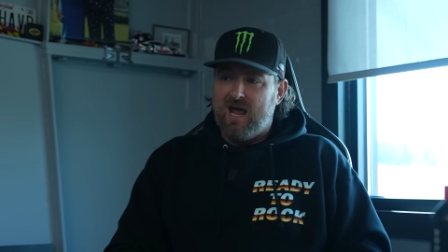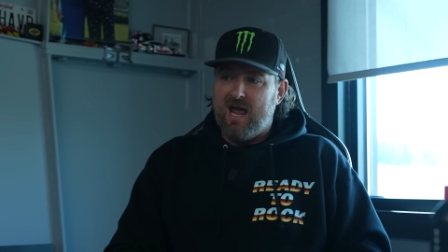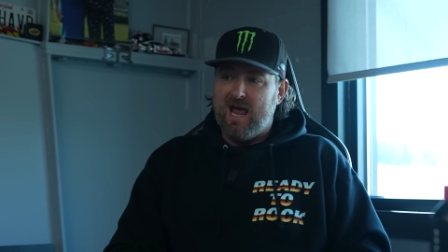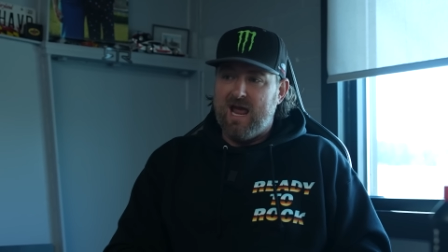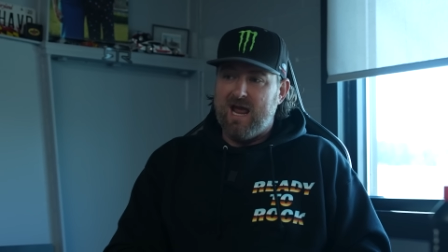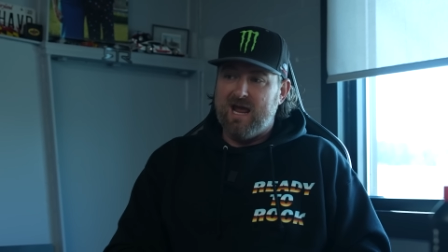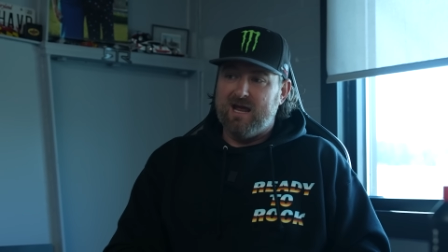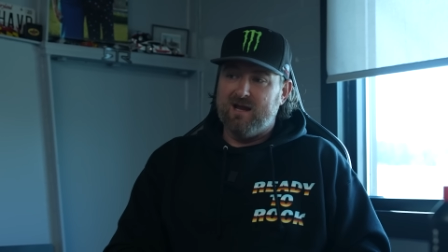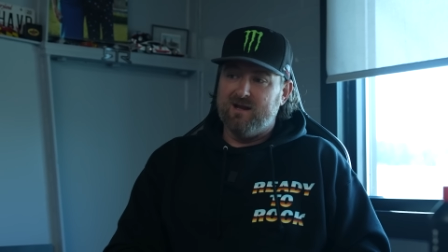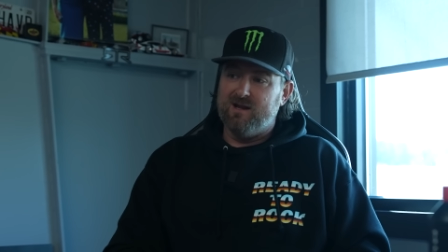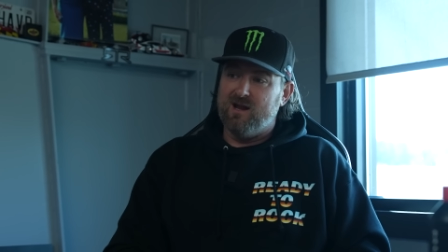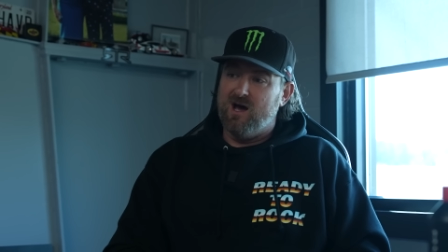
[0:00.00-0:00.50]

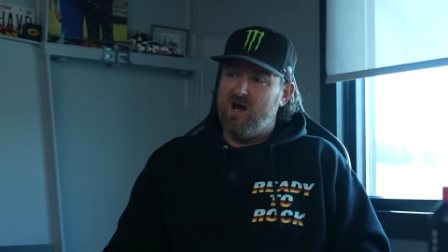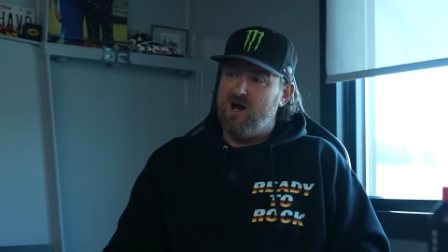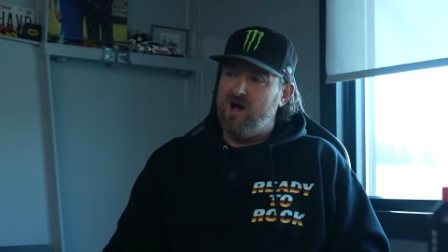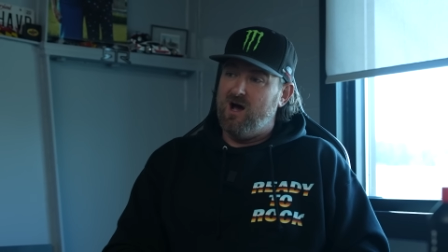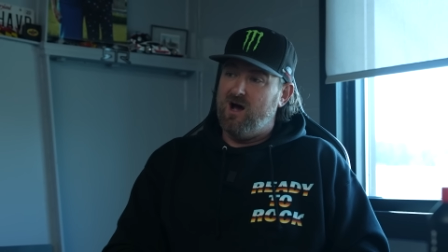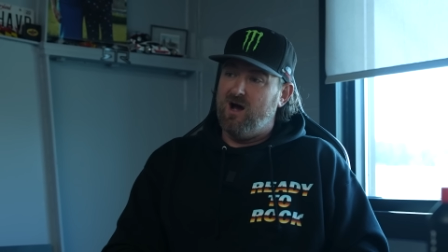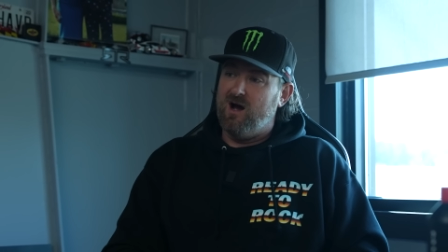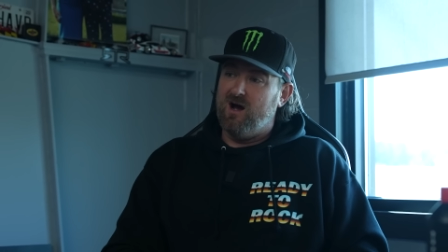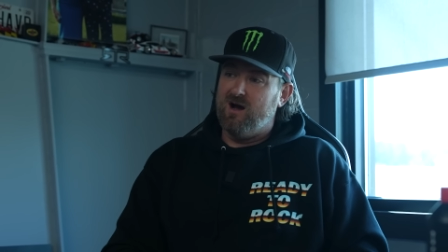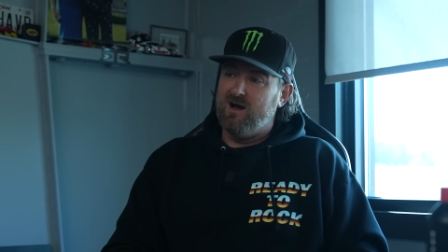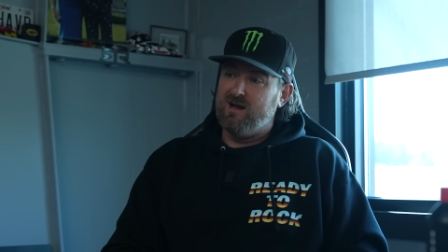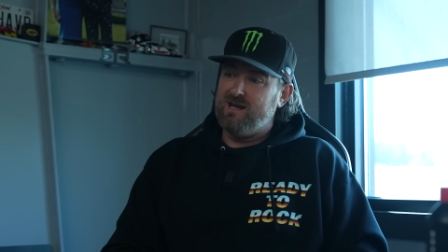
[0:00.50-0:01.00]
And
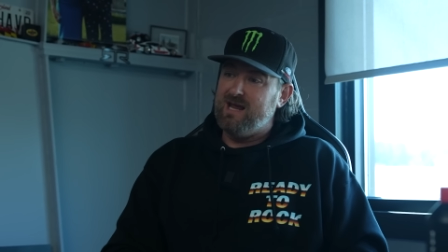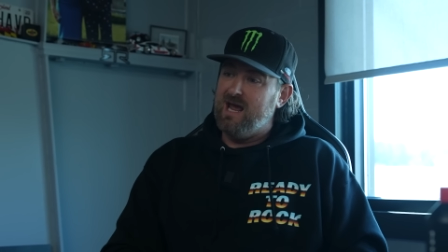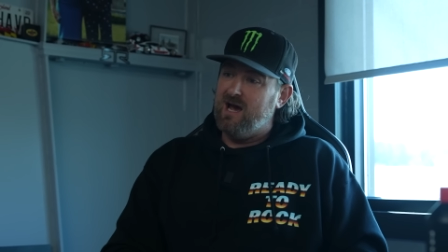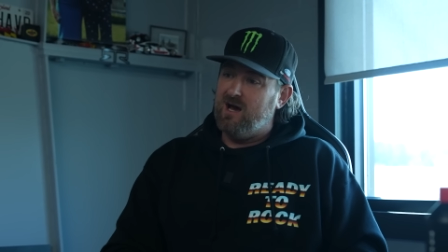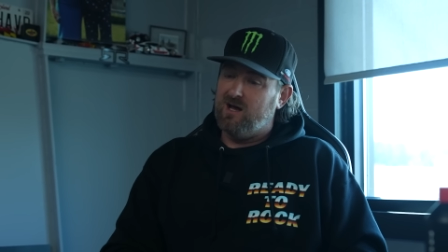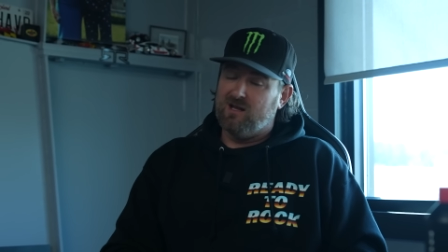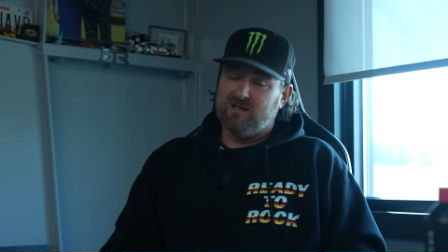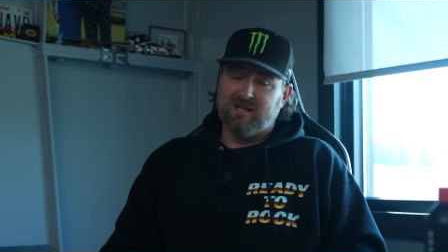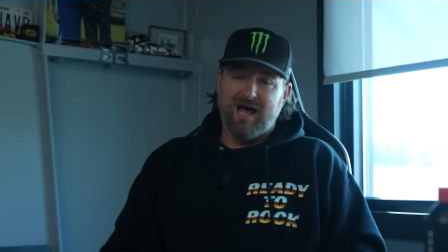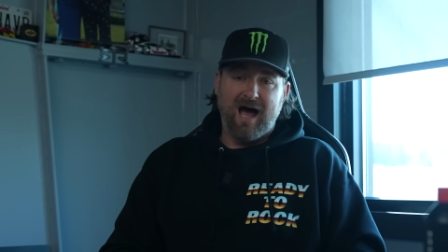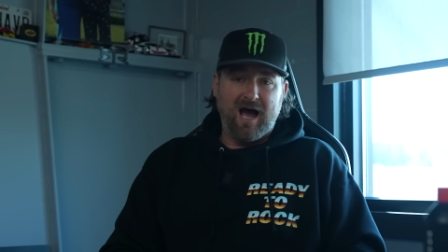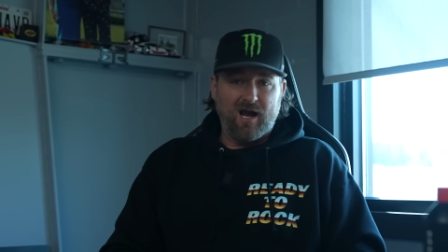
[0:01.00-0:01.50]
uh,
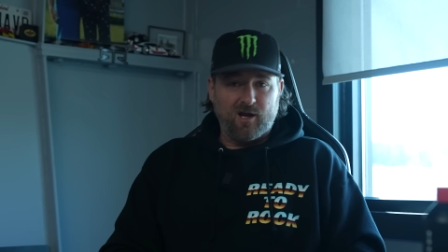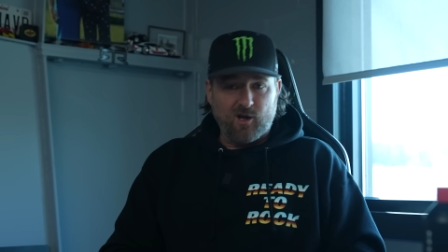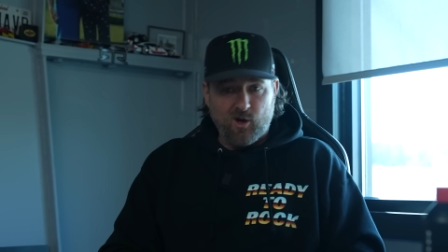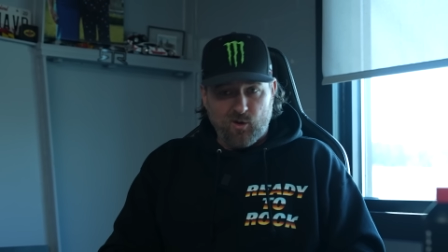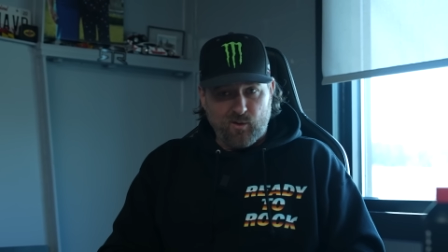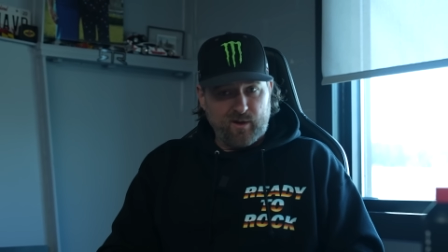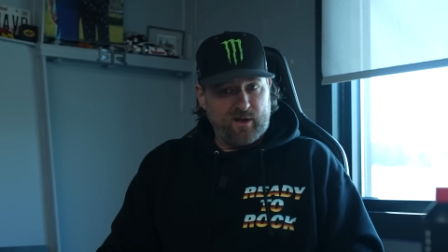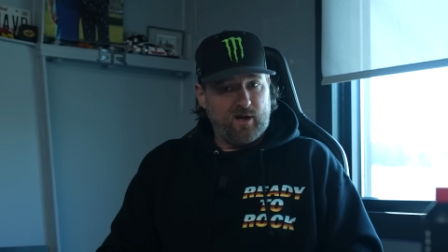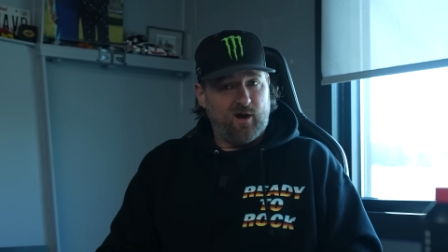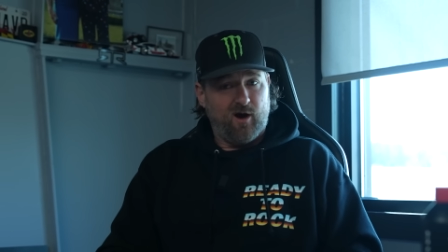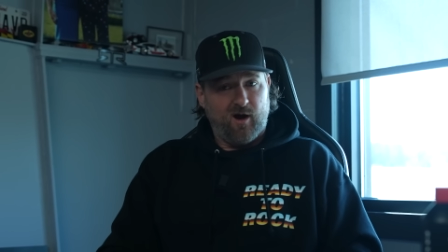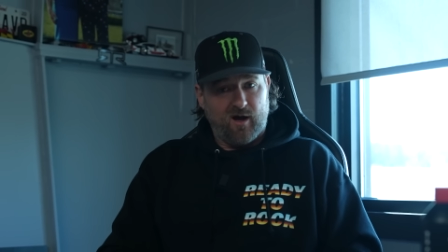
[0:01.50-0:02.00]
yeah, a lot
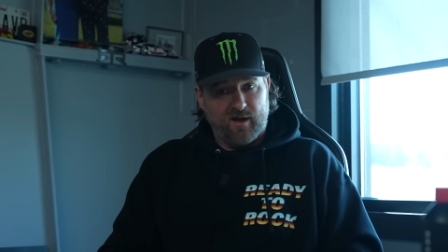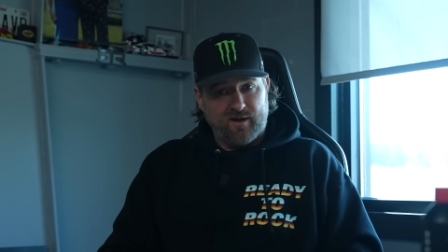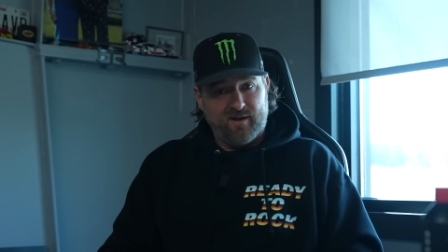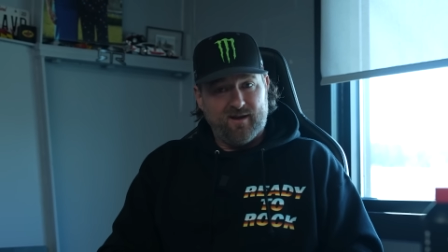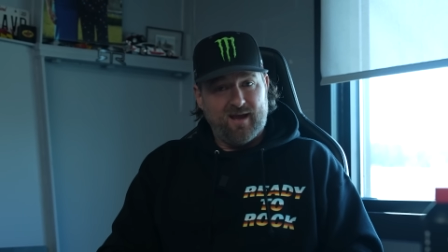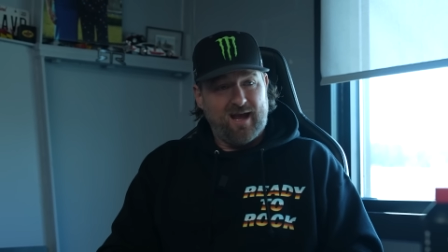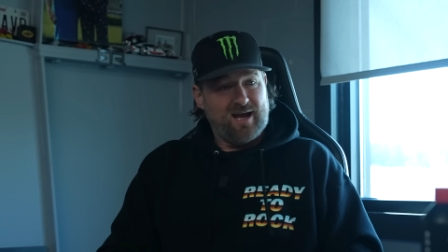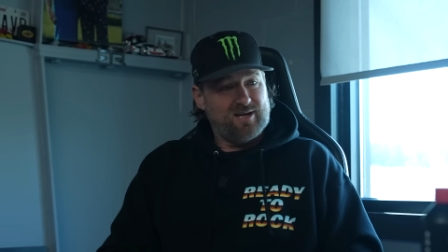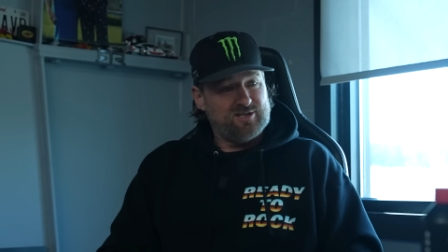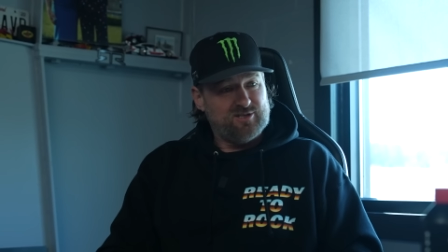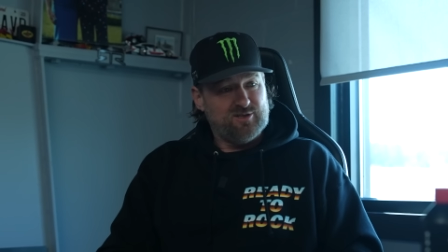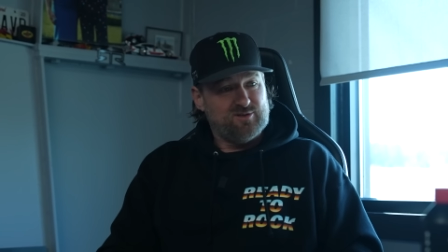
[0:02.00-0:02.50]
going on
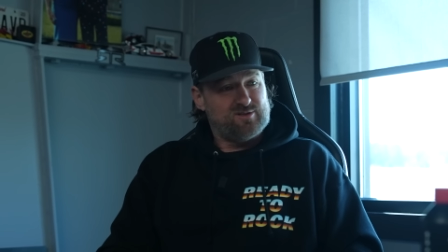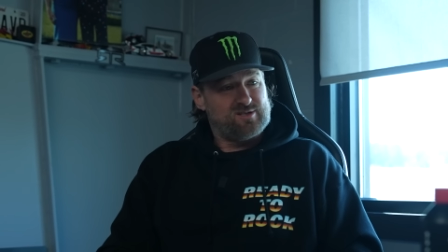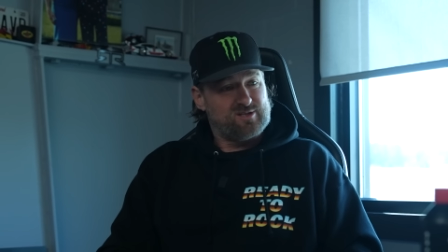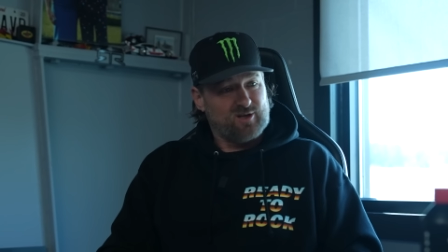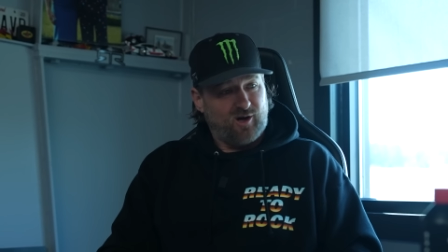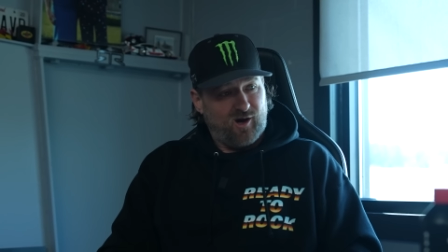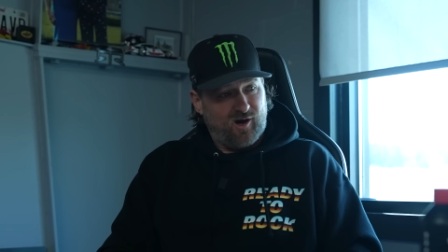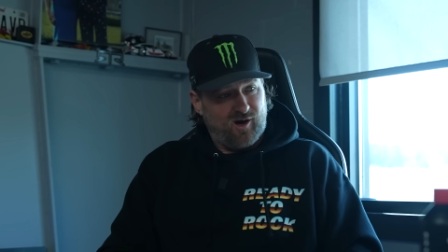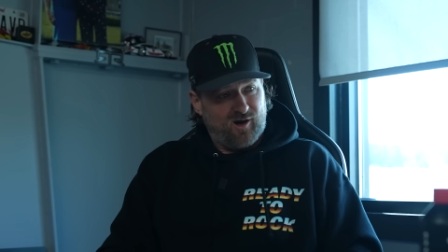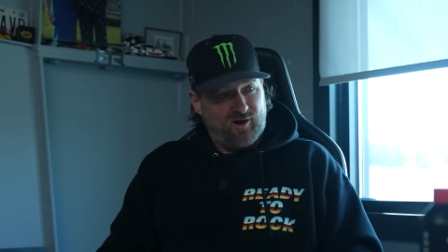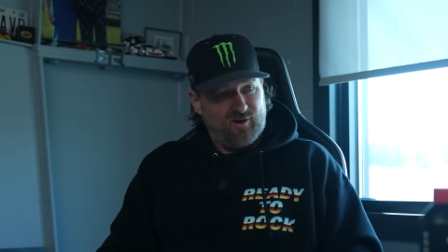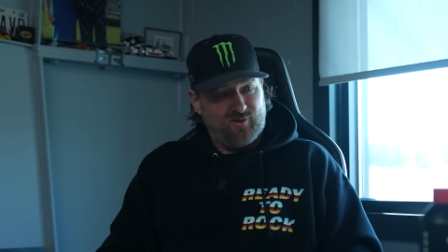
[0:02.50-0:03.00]
as you
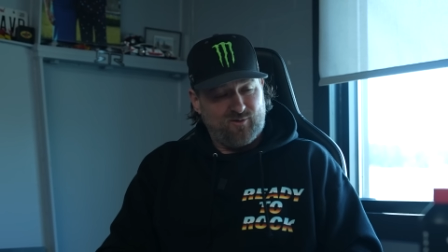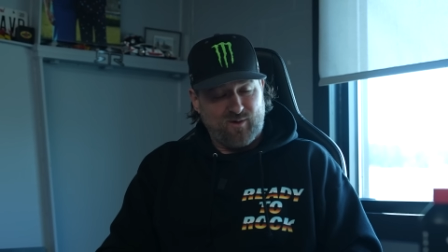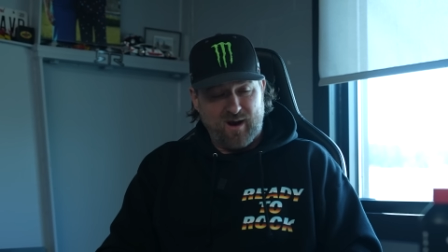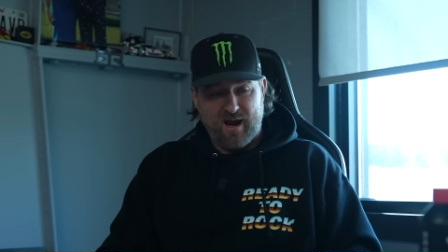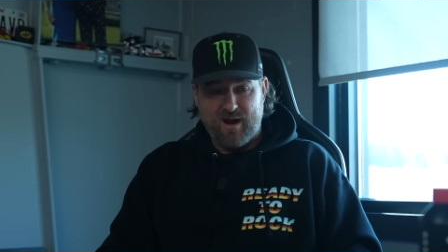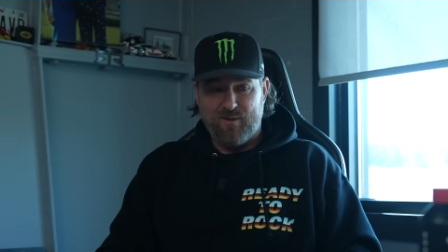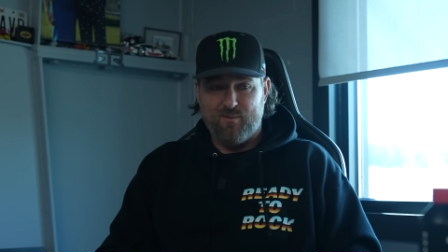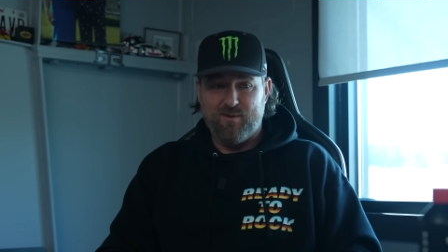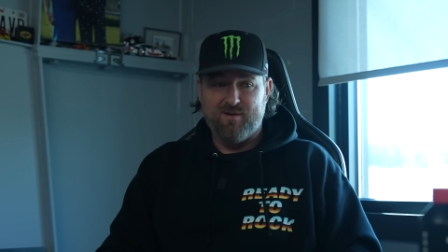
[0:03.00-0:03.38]
saw, right?